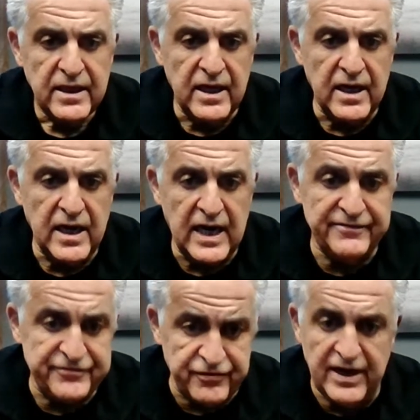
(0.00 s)

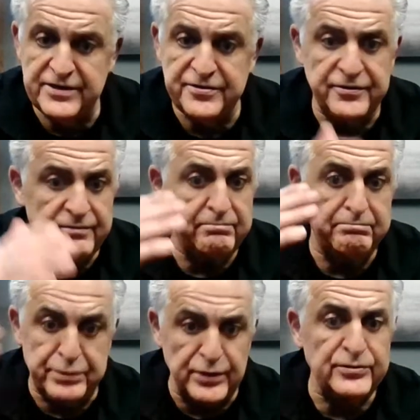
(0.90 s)
I've tried to
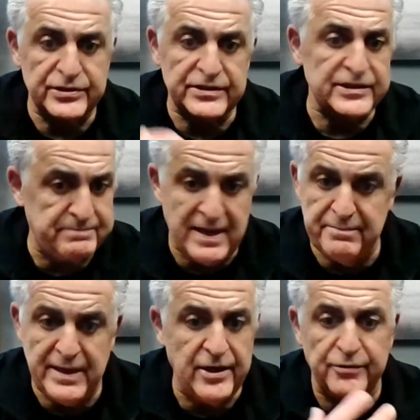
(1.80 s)

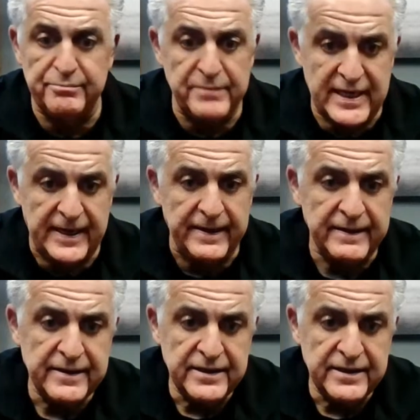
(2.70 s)
spend my own money